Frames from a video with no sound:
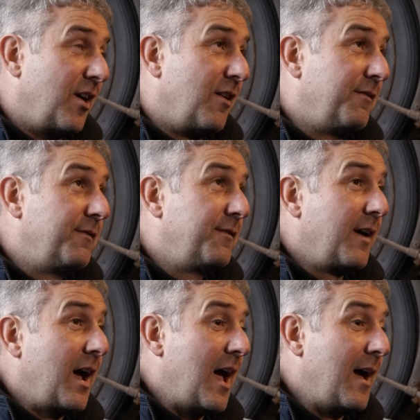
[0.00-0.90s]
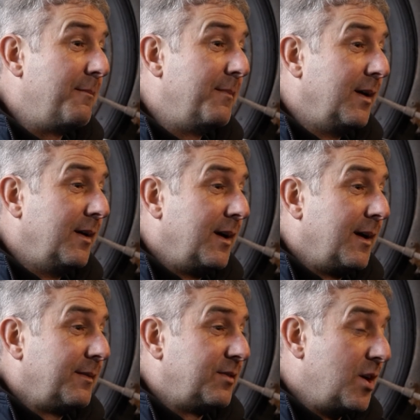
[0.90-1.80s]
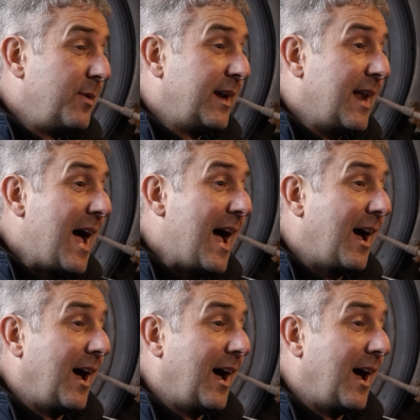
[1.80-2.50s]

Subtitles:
of doing that.